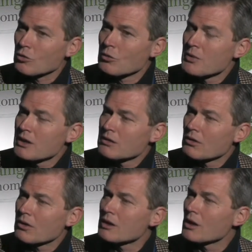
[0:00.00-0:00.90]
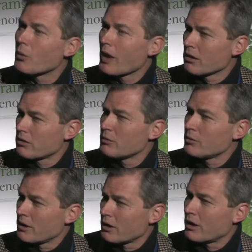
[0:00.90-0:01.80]
To me, the inequality
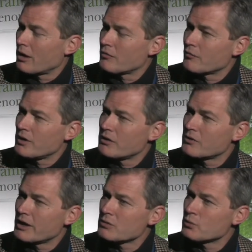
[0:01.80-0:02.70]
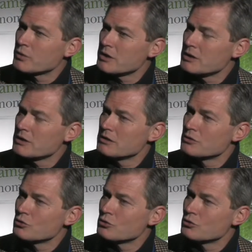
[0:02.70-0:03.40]
we have is that we